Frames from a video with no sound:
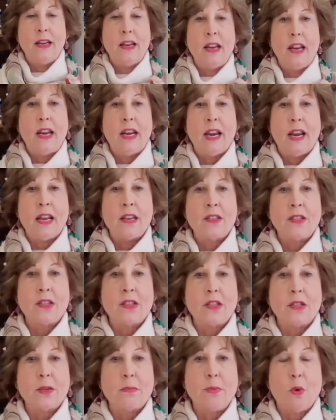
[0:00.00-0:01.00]
He has the
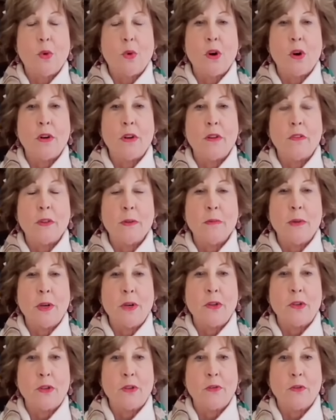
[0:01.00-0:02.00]
support of the
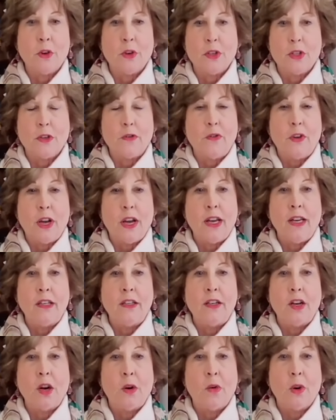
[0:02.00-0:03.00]
most
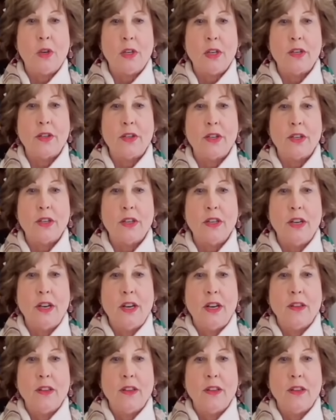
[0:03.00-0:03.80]
diversified coalition